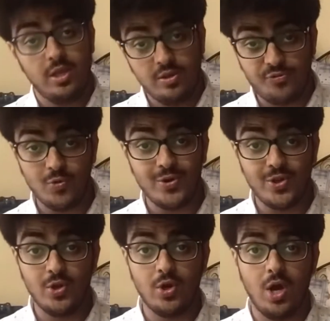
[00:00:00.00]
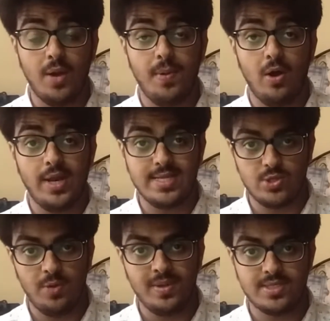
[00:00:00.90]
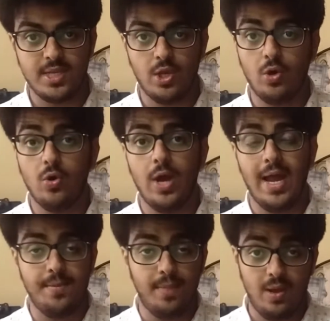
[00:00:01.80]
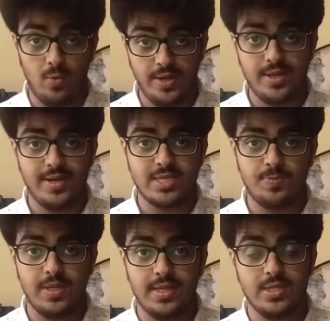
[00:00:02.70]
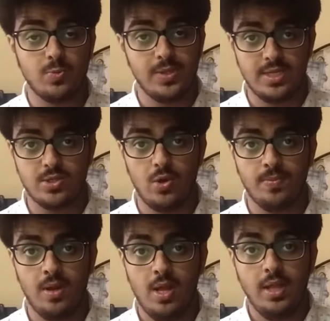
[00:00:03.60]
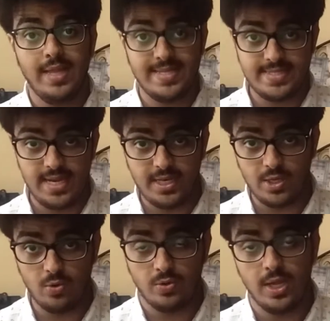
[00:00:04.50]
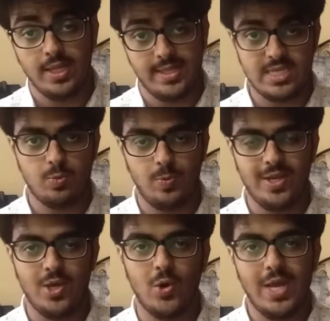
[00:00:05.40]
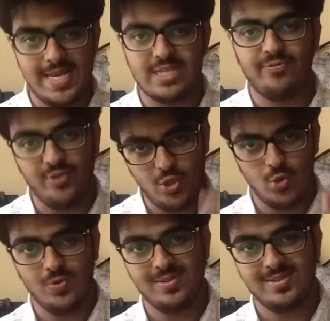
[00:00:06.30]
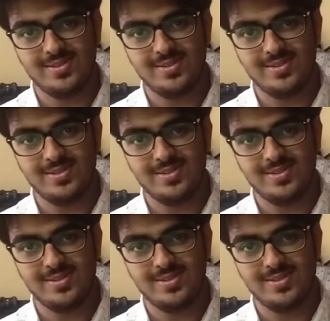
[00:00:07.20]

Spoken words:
If you want to know about Azom Exigo and my 1 year experience with Azom, then stay tuned, this video is for you.